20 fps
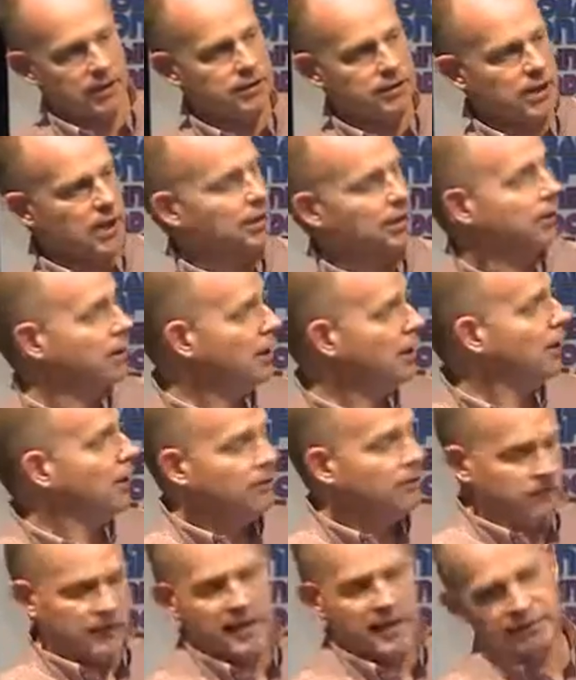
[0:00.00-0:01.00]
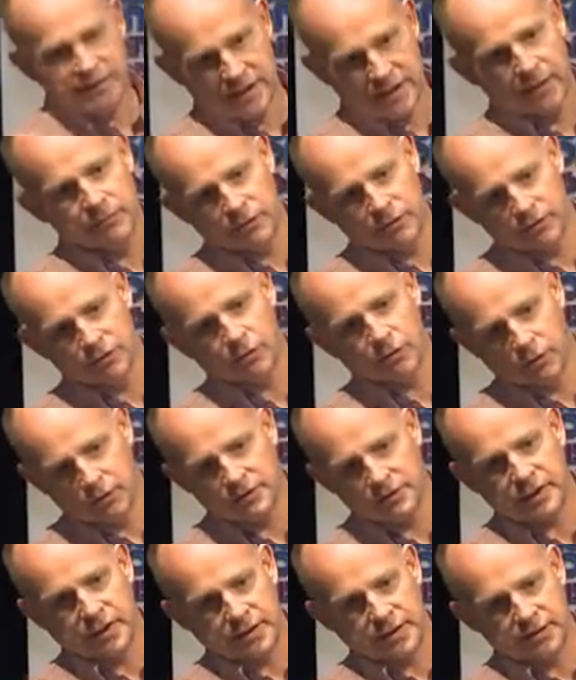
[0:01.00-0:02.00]
Yeah, 5 times is your
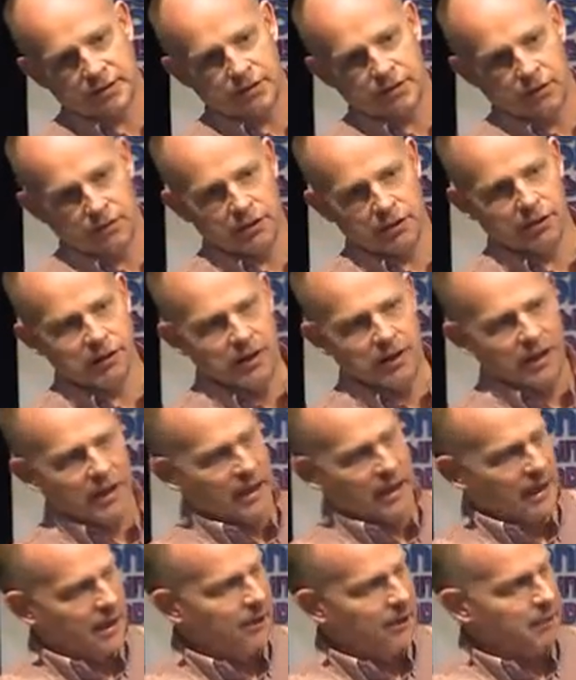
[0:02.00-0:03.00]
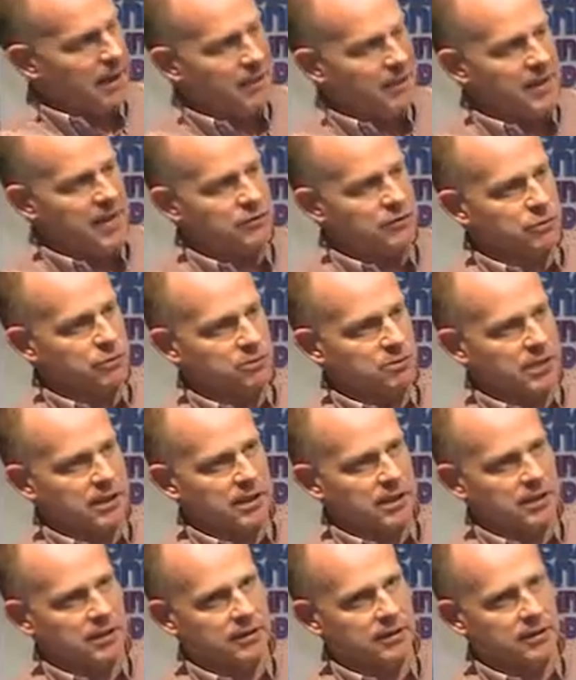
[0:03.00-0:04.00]
worst case scenario. And that would be
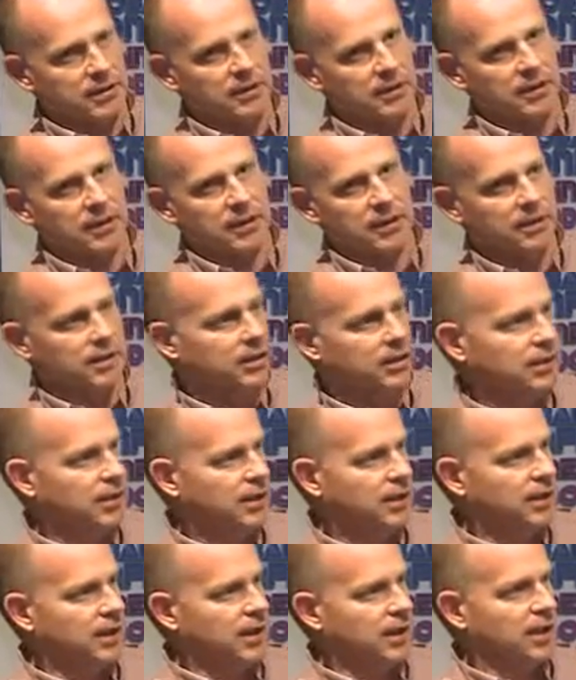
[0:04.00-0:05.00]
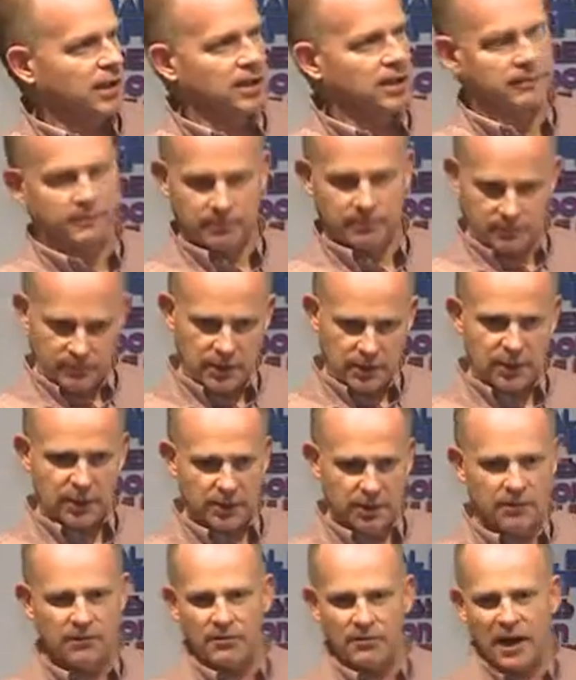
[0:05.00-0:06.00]
in an
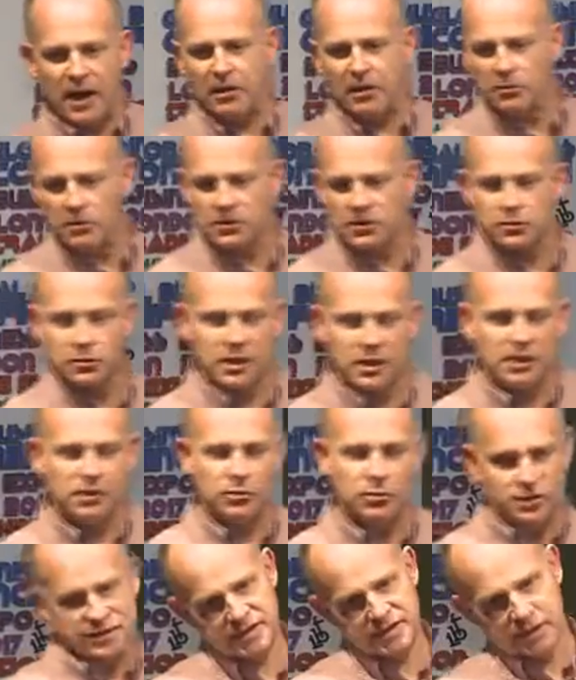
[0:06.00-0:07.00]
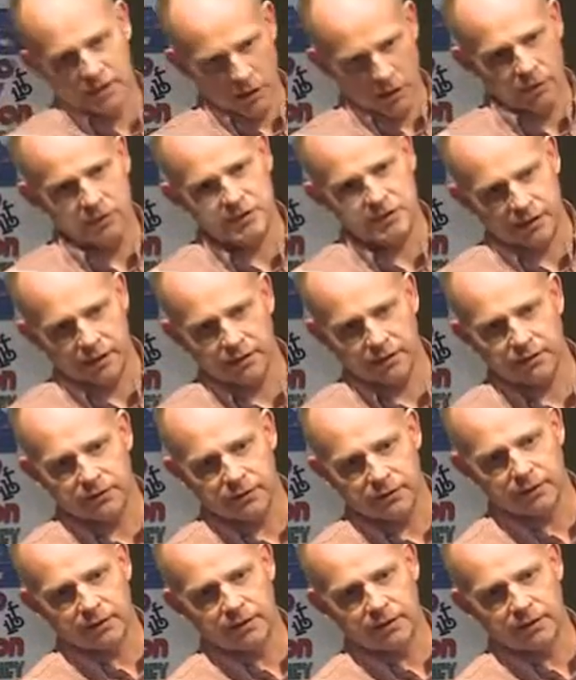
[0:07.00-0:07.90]
environment where you would see lower sales.